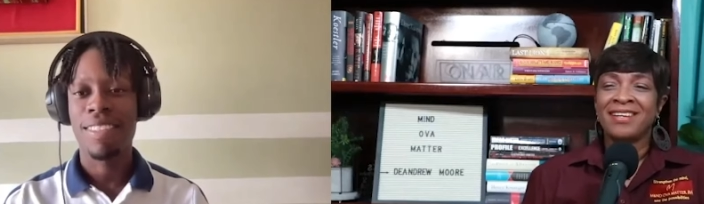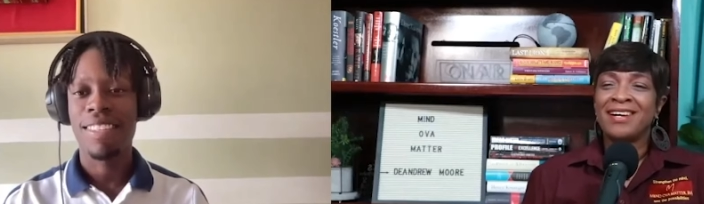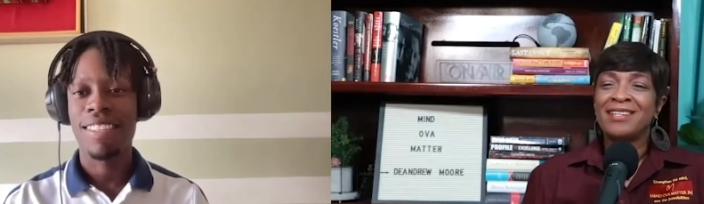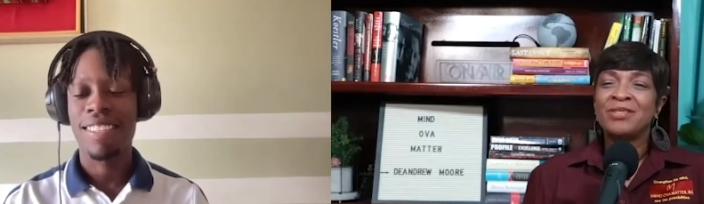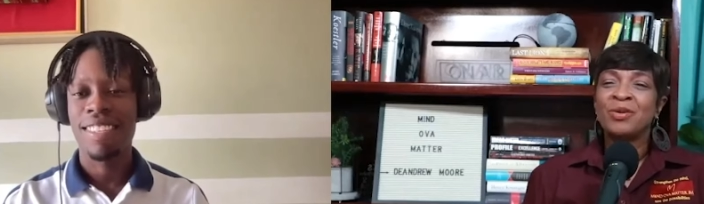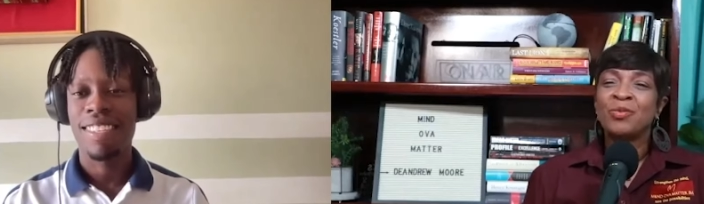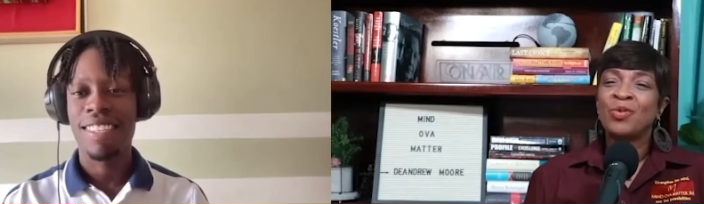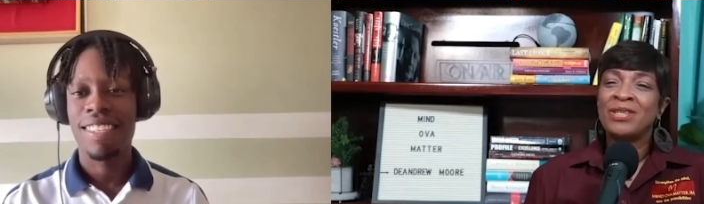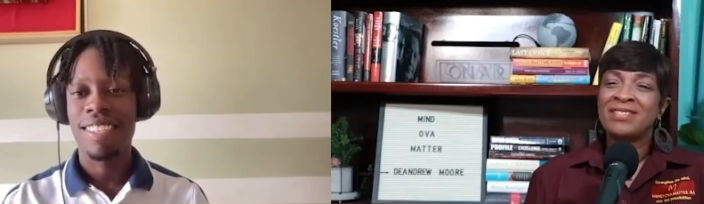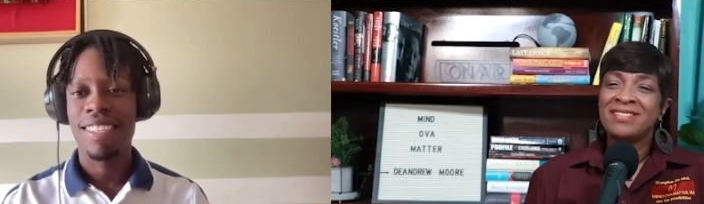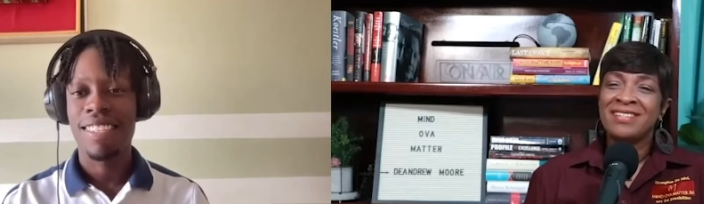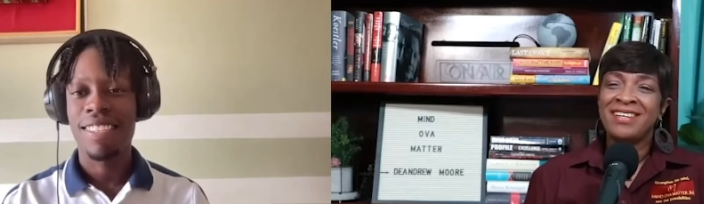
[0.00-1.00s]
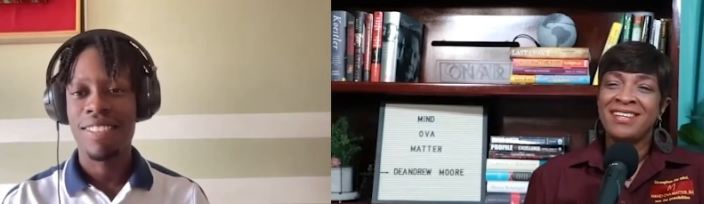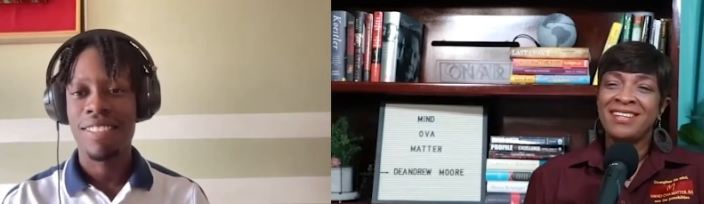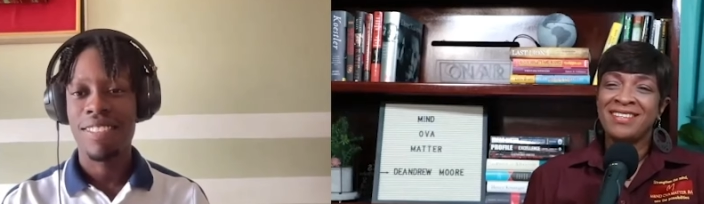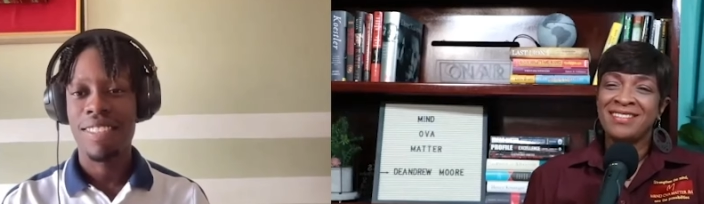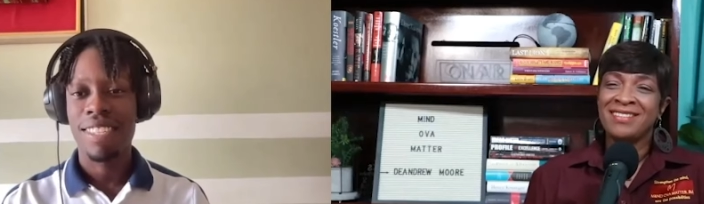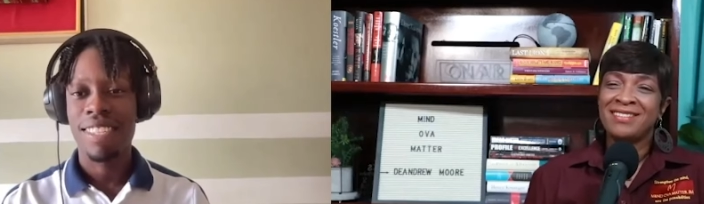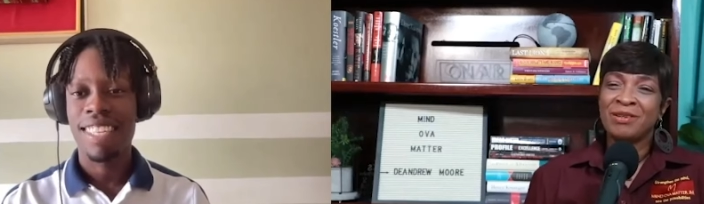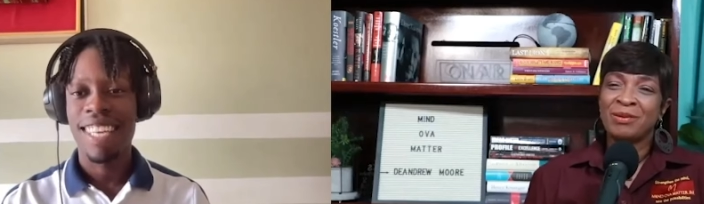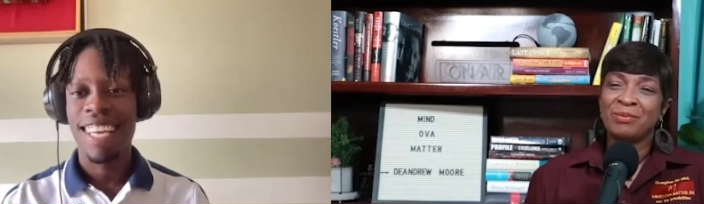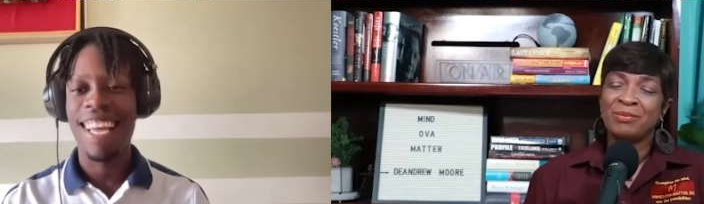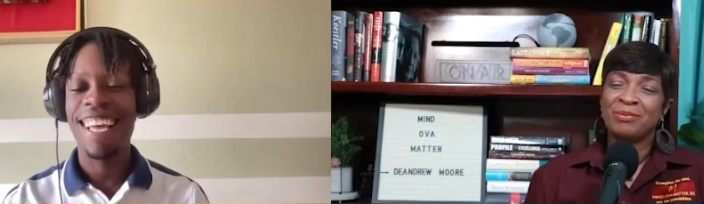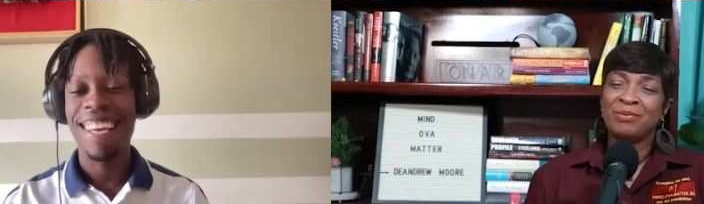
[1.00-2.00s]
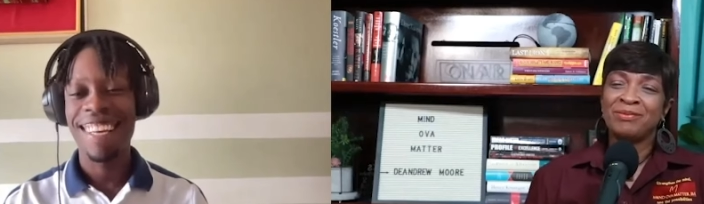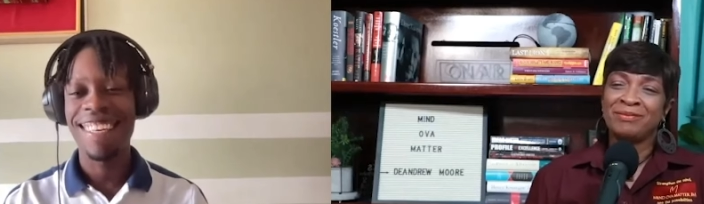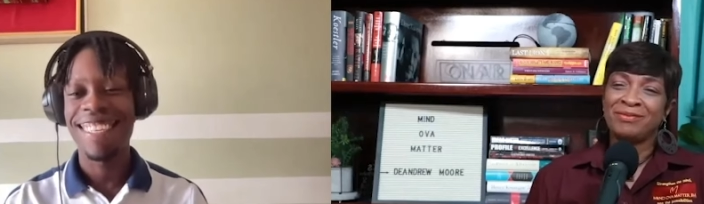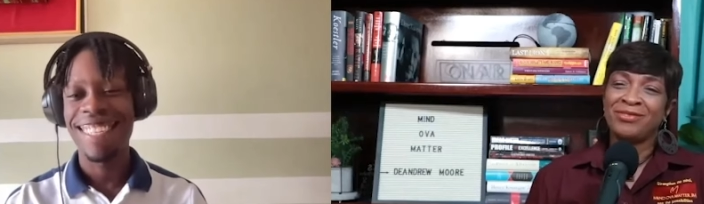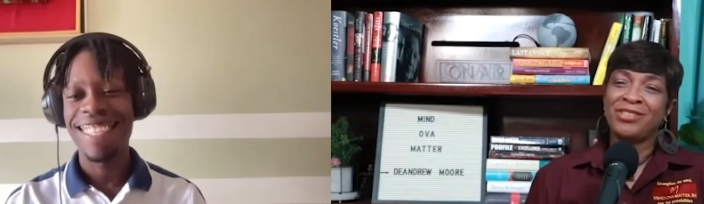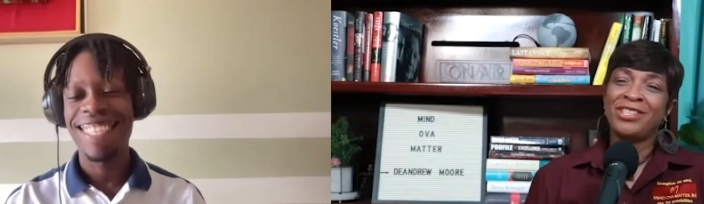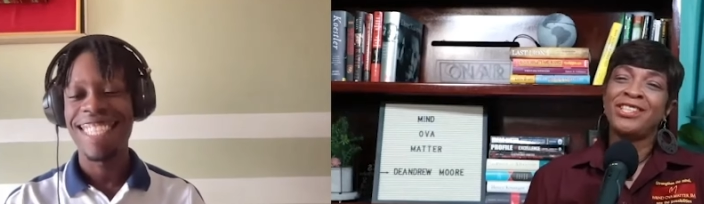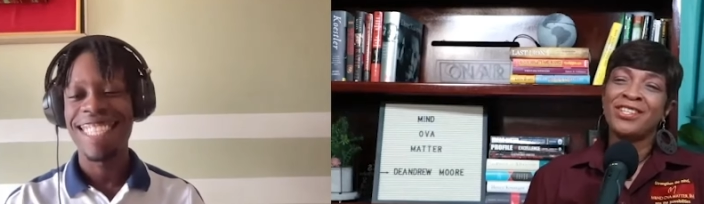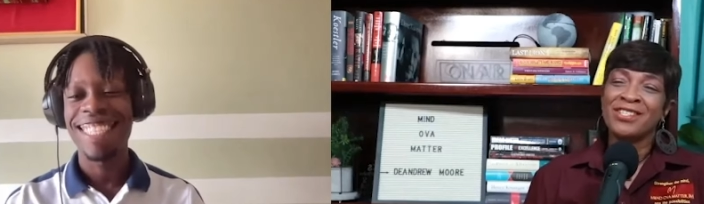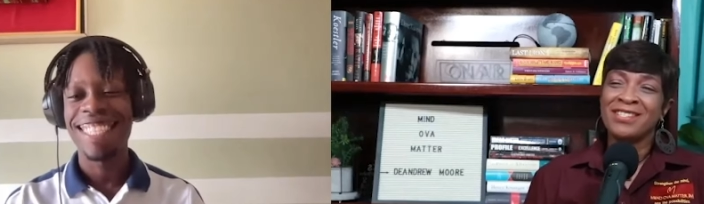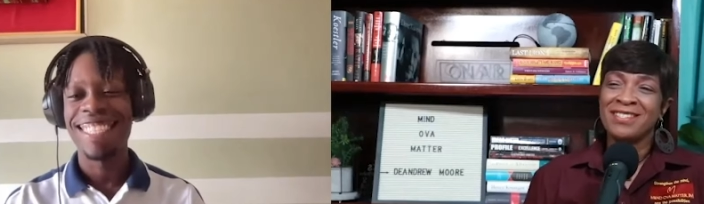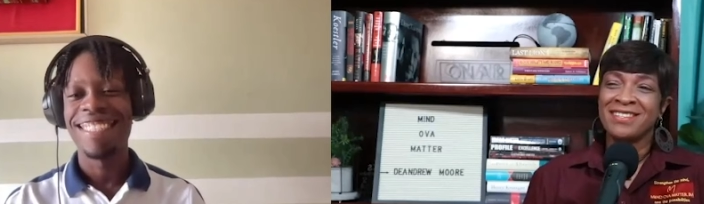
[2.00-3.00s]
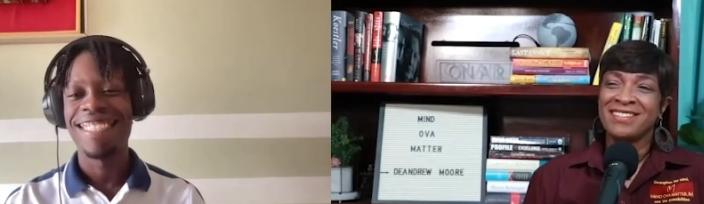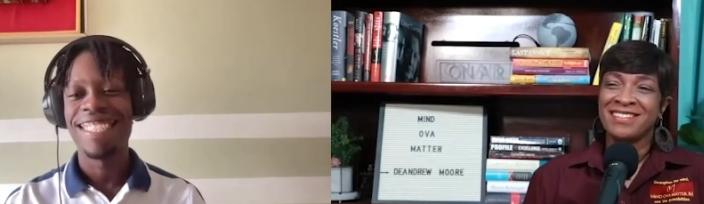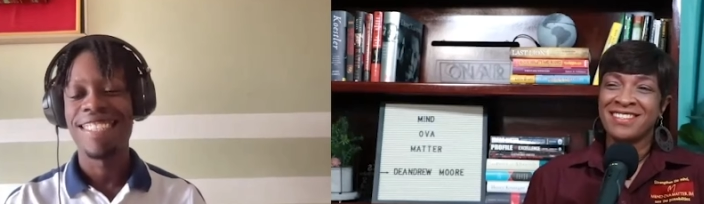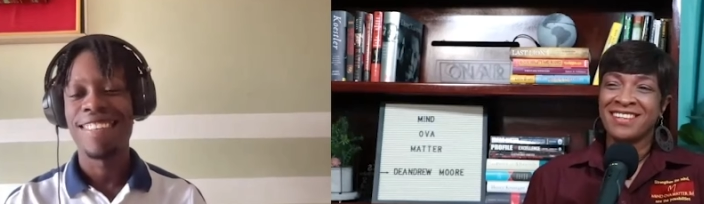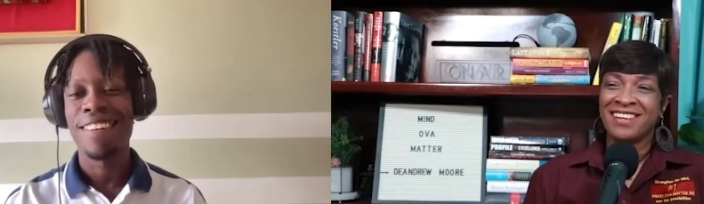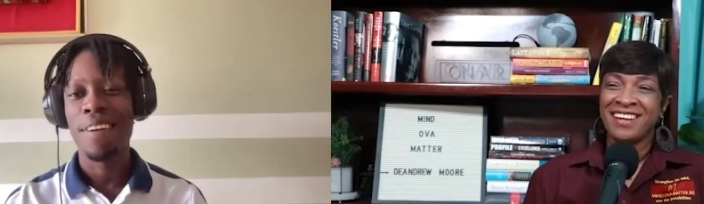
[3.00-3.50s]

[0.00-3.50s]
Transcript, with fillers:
Speaker 1: There are some whiz kids, some geniuses